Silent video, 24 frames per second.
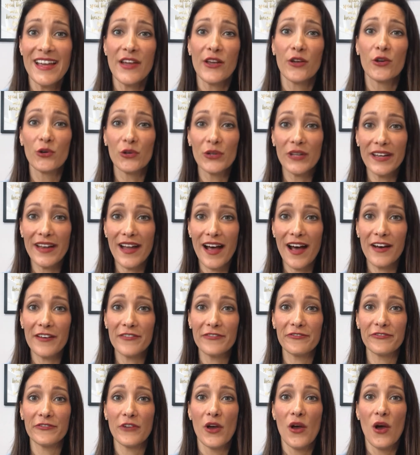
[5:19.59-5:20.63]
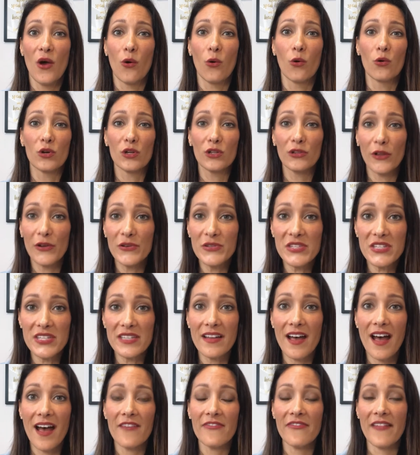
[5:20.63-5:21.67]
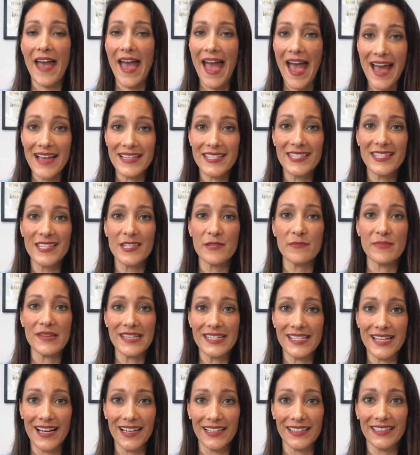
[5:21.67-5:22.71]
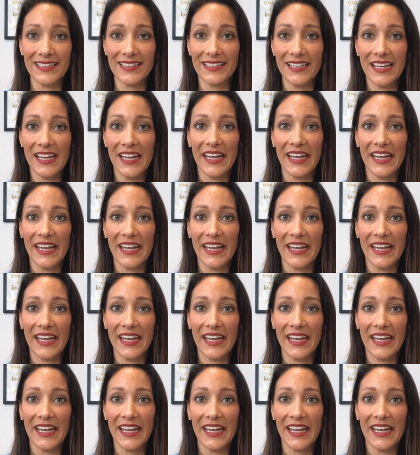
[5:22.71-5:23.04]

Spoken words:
Good enough or close enough has to be done